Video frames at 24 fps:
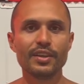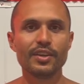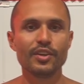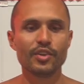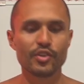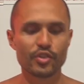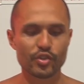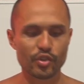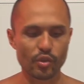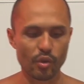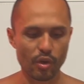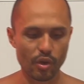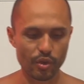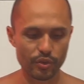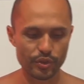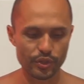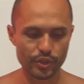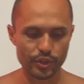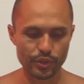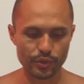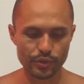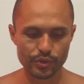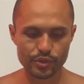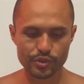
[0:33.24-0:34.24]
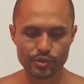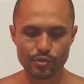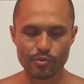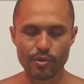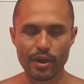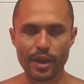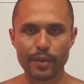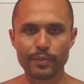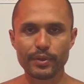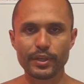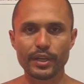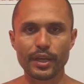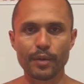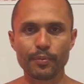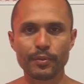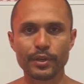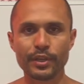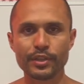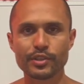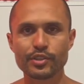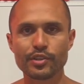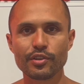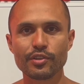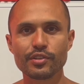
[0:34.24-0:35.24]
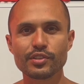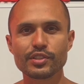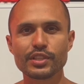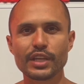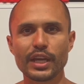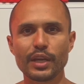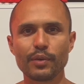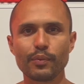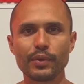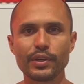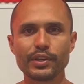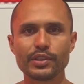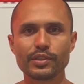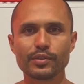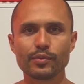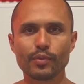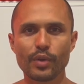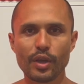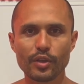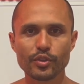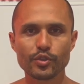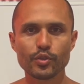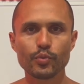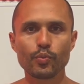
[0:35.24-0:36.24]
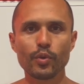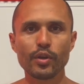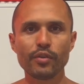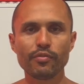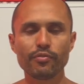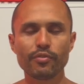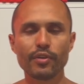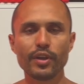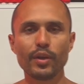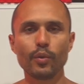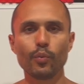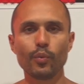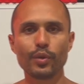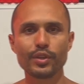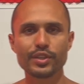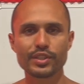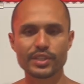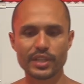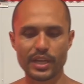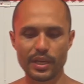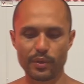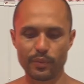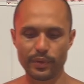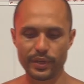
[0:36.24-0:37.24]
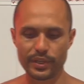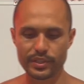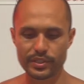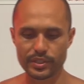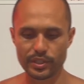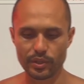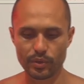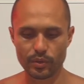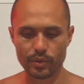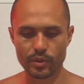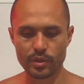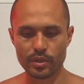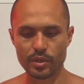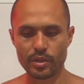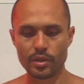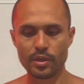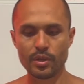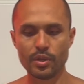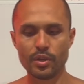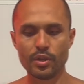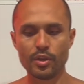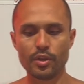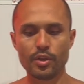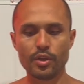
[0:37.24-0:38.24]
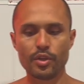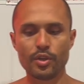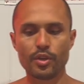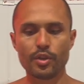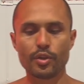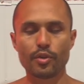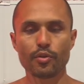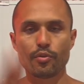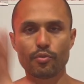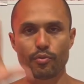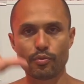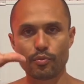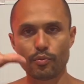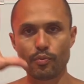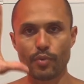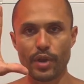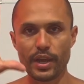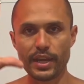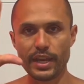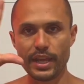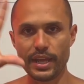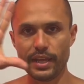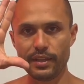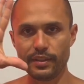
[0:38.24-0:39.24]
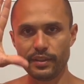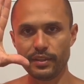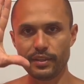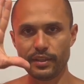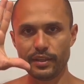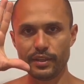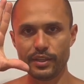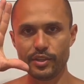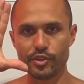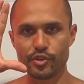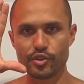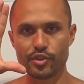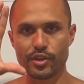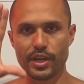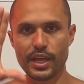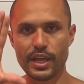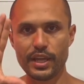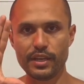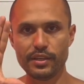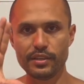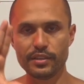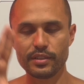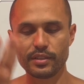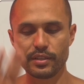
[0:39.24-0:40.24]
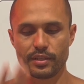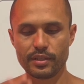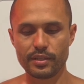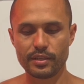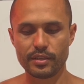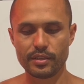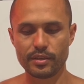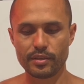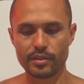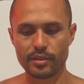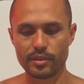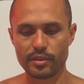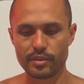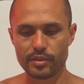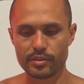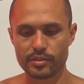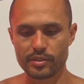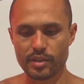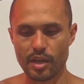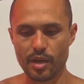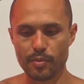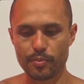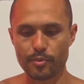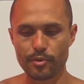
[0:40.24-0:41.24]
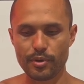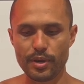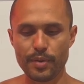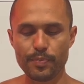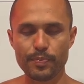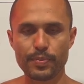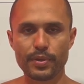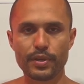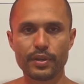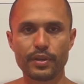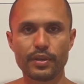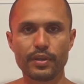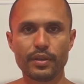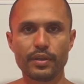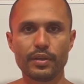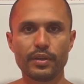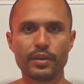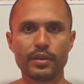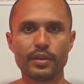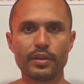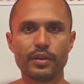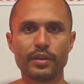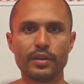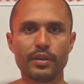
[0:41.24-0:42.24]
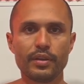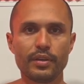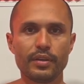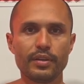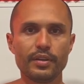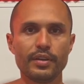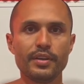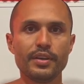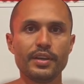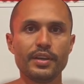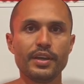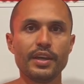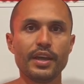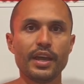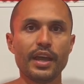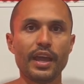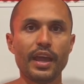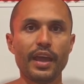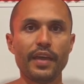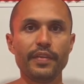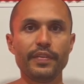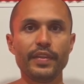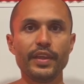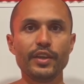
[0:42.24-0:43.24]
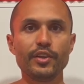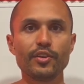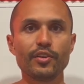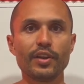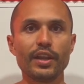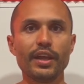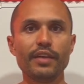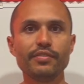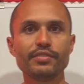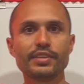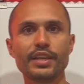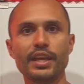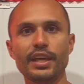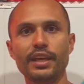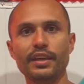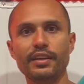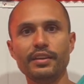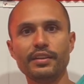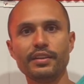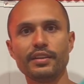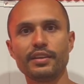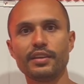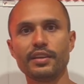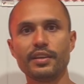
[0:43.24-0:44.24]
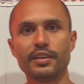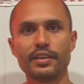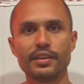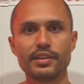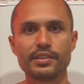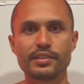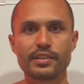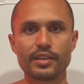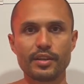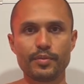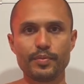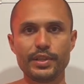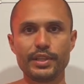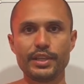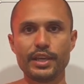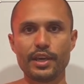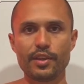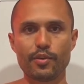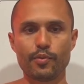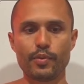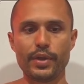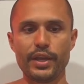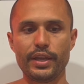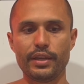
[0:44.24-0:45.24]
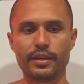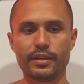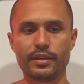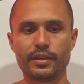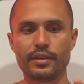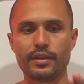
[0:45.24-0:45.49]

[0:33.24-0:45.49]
So all you do is grab it. I'm gonna turn sideways. Well, I'll do one front and one sideways. So right hand, the injured hand, top grip, and then your left hand is gonna be the other way,